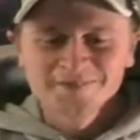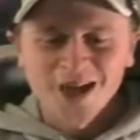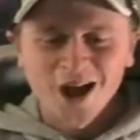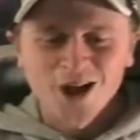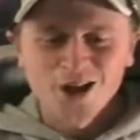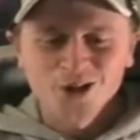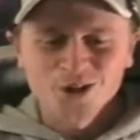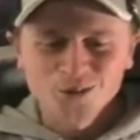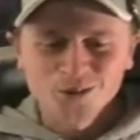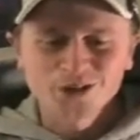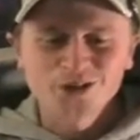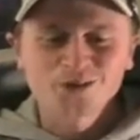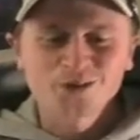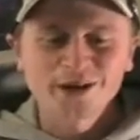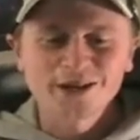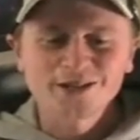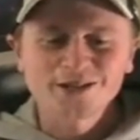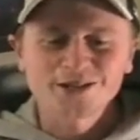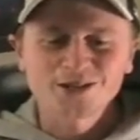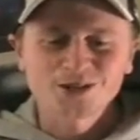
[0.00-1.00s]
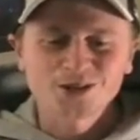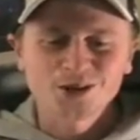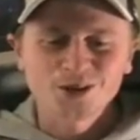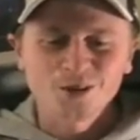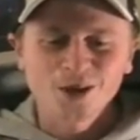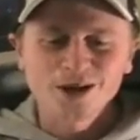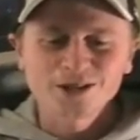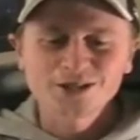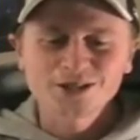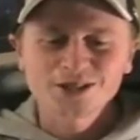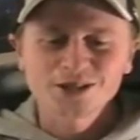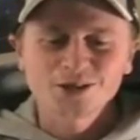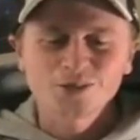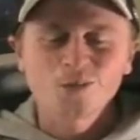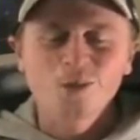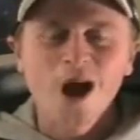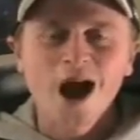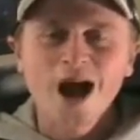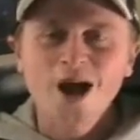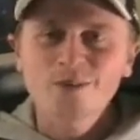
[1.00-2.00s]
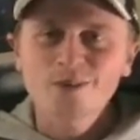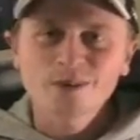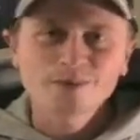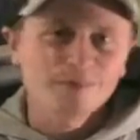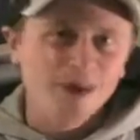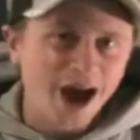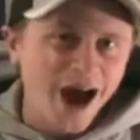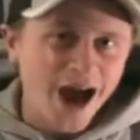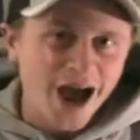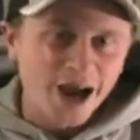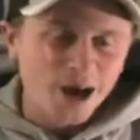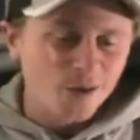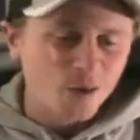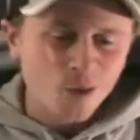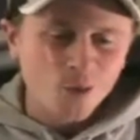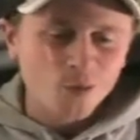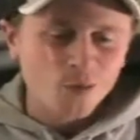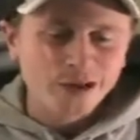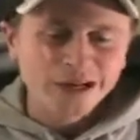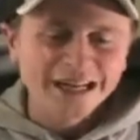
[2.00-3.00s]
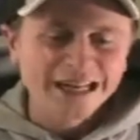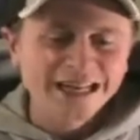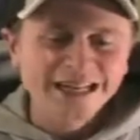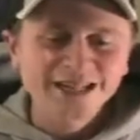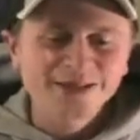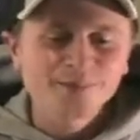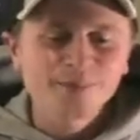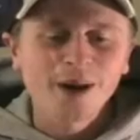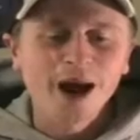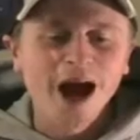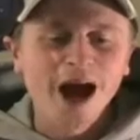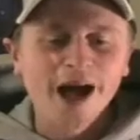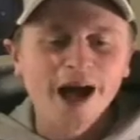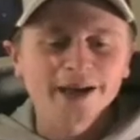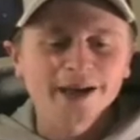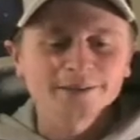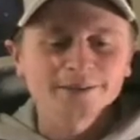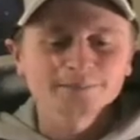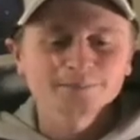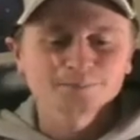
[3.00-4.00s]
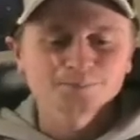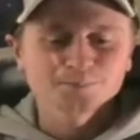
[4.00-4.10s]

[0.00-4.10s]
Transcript: All of which raises the question why we buy what we need to buy.